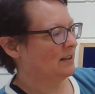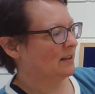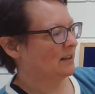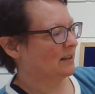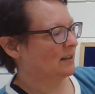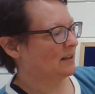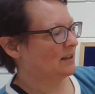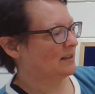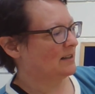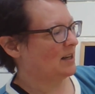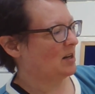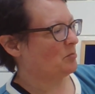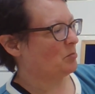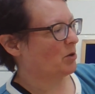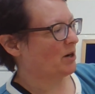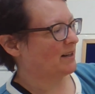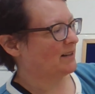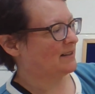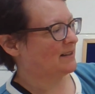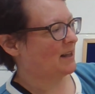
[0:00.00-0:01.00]
'cause he
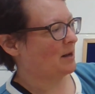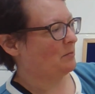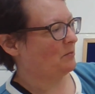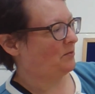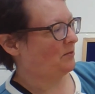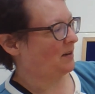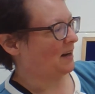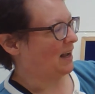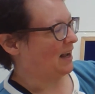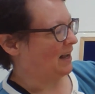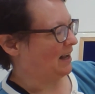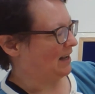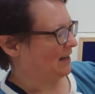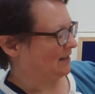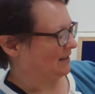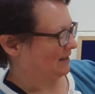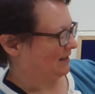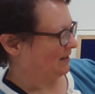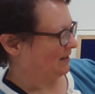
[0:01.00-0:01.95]
brings them flies.